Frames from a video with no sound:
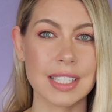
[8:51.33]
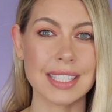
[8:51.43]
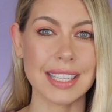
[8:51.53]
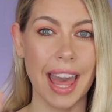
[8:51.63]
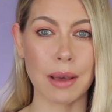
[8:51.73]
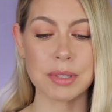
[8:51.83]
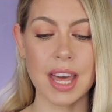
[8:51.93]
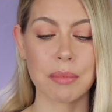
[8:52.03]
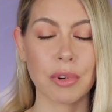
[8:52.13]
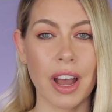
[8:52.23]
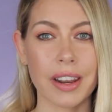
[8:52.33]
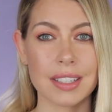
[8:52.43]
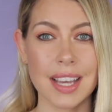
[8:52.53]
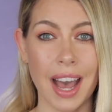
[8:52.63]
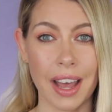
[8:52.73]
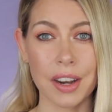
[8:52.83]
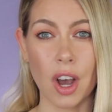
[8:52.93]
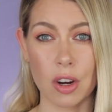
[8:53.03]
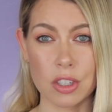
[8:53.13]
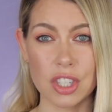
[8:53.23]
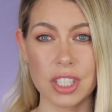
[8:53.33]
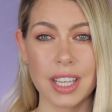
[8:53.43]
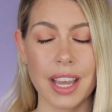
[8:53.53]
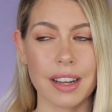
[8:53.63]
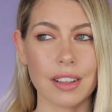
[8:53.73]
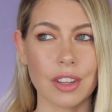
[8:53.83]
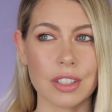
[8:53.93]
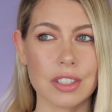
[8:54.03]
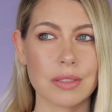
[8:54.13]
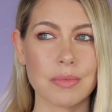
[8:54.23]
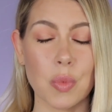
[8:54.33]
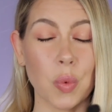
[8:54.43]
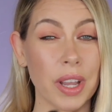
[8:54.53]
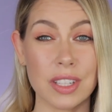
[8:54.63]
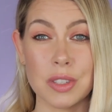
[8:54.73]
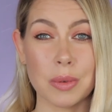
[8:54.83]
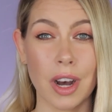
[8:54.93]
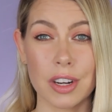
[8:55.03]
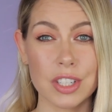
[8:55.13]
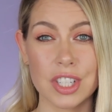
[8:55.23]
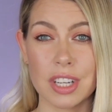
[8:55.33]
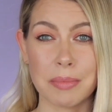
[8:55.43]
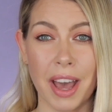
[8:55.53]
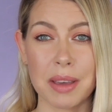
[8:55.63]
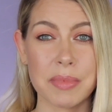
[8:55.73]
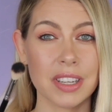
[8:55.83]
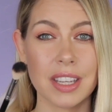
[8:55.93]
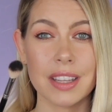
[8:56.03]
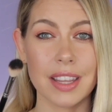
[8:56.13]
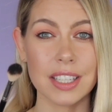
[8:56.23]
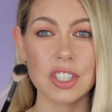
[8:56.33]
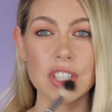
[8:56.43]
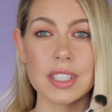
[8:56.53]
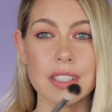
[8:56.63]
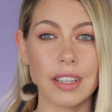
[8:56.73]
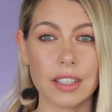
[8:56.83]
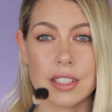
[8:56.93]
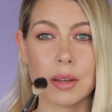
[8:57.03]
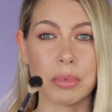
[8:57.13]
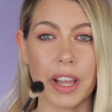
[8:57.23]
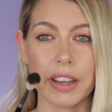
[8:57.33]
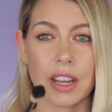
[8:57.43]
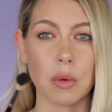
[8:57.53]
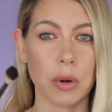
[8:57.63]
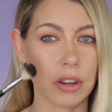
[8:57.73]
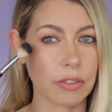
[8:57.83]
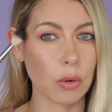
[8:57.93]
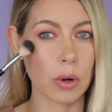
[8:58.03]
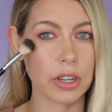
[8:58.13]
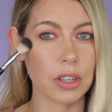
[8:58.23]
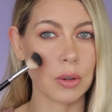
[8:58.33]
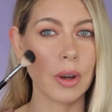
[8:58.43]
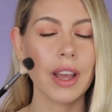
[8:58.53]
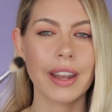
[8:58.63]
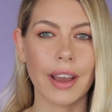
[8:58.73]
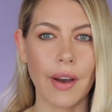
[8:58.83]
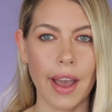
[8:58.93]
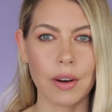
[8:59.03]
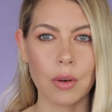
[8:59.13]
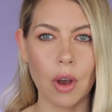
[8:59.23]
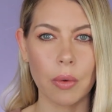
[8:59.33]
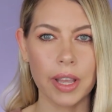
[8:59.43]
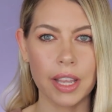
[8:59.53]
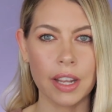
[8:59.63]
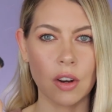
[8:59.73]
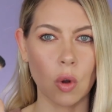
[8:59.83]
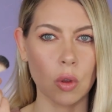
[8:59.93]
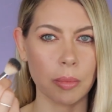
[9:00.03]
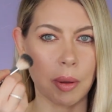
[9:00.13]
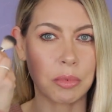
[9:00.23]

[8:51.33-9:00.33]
slaps that product on harshly, and it looks way too harsh in my opinion. This just does the blending work for you. Now, I don't go in and hold my